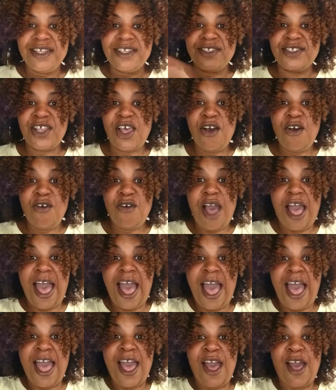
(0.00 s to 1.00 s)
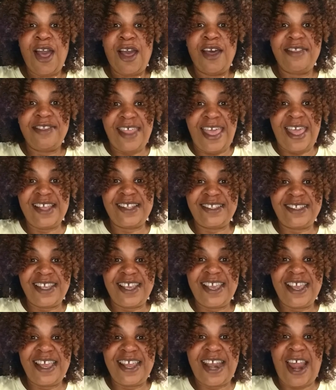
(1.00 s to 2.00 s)
So, I, that's
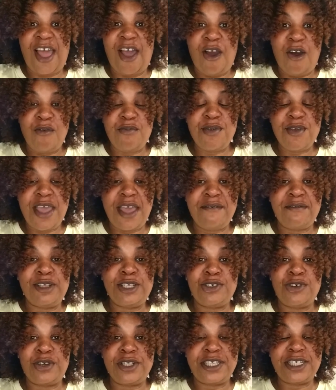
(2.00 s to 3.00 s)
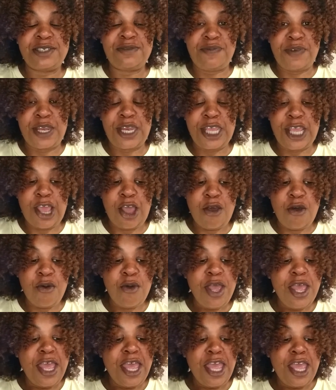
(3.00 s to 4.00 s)
it, and I hope you have enjoyed this video.
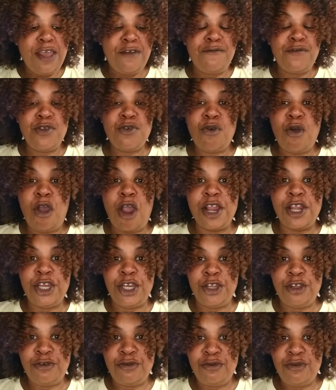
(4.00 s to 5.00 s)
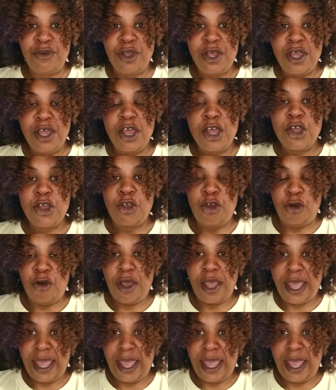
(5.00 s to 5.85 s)
If you are new, go